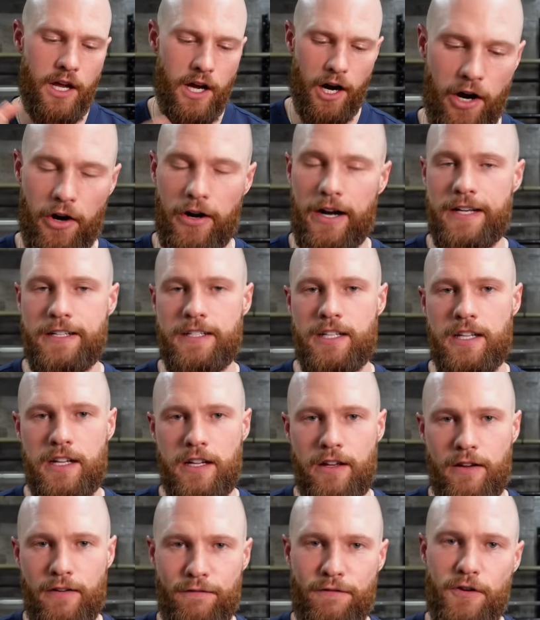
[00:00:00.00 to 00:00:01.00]
All right,
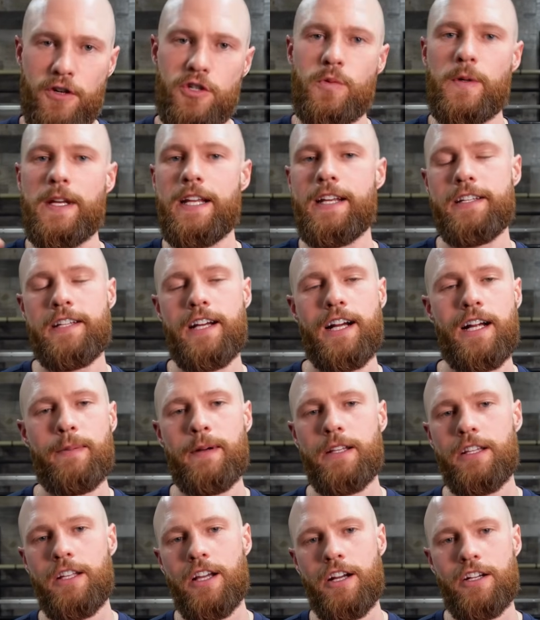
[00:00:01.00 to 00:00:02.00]
first we need to talk
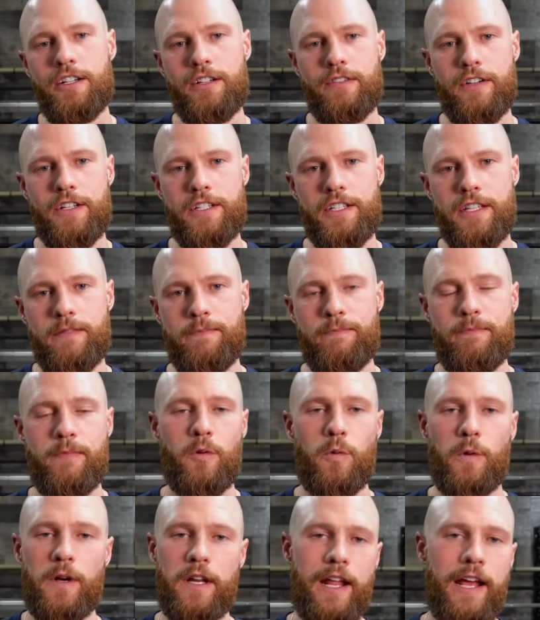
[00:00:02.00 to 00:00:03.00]
about the controversy.
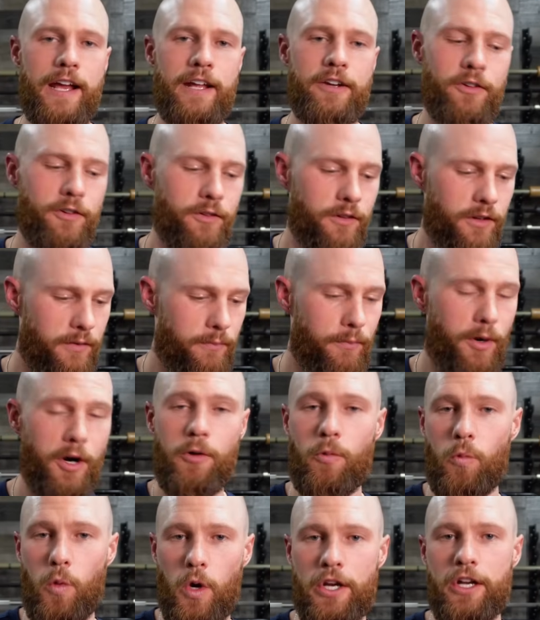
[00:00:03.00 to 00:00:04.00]
We're gonna handle
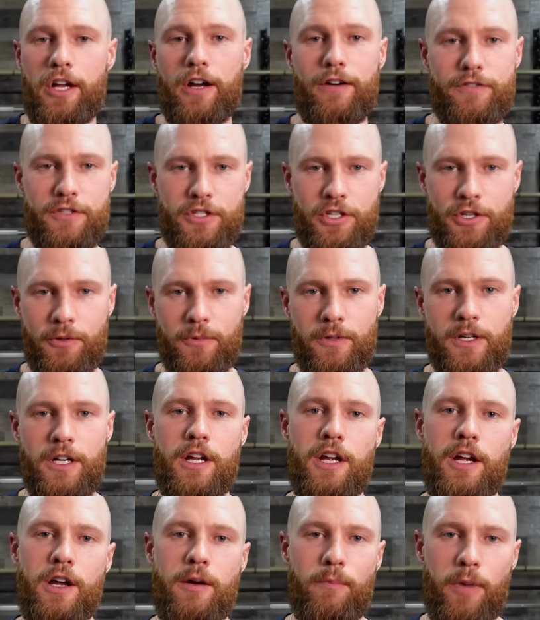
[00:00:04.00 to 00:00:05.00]
part one of two.
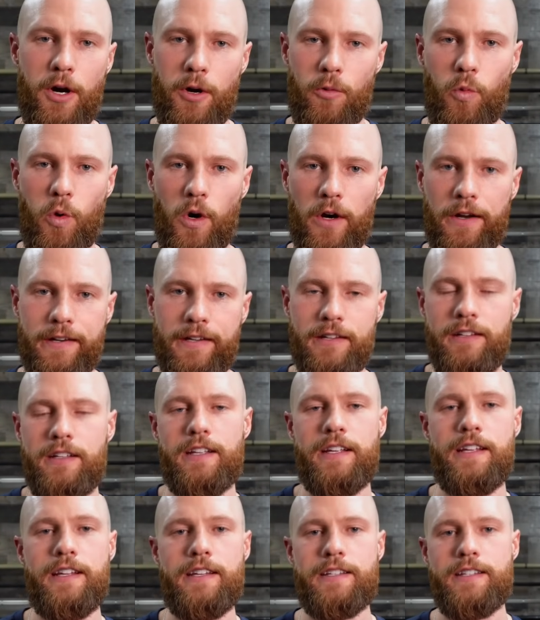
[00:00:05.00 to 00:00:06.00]
Part one
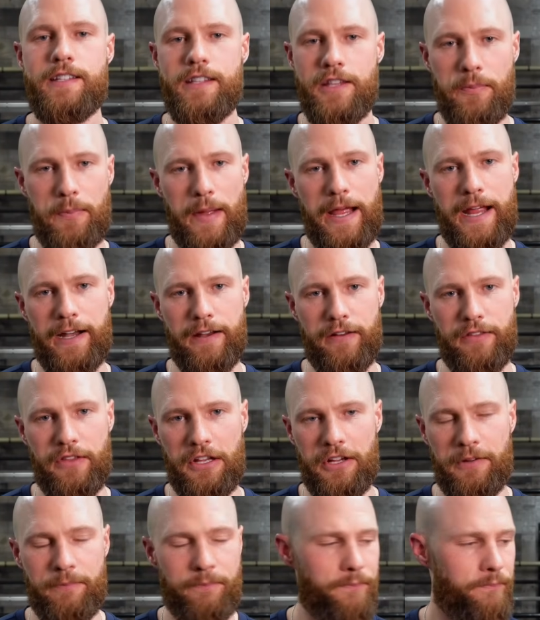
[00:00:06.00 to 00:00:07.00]
is the band
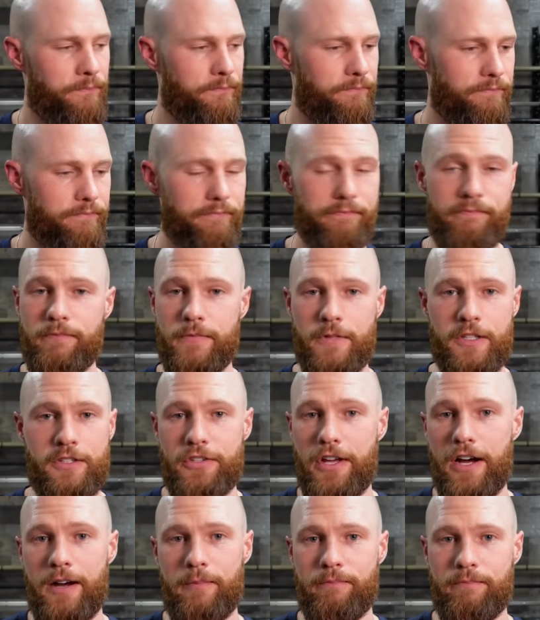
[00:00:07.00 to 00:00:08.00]
thing. It's
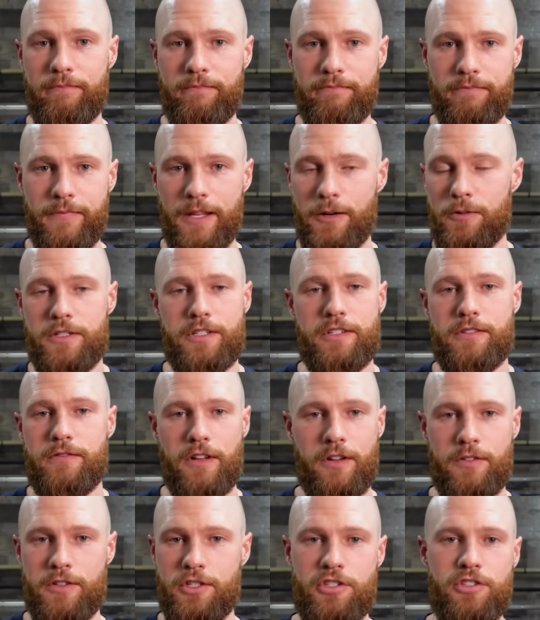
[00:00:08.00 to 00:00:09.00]
dumb. That was
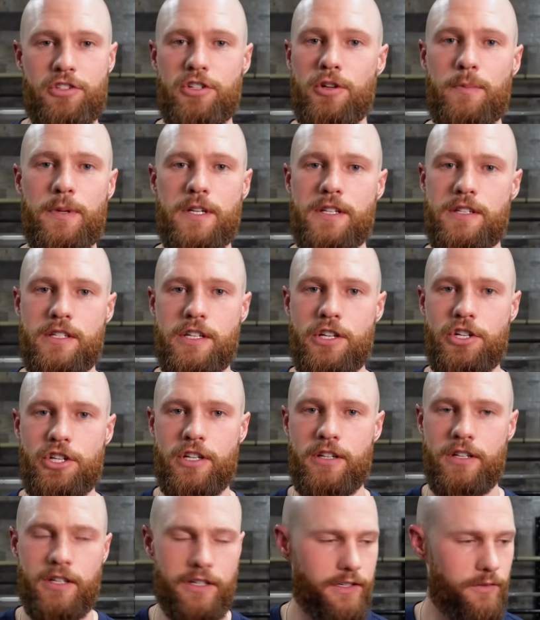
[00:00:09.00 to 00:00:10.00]
a stupid
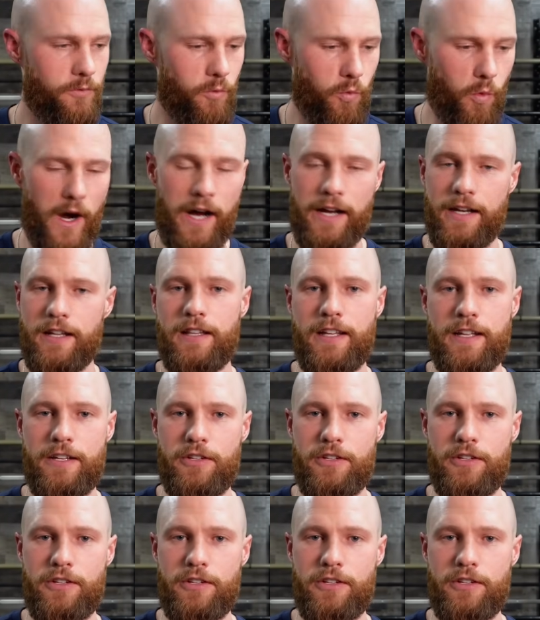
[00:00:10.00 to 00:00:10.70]
decision. Why did they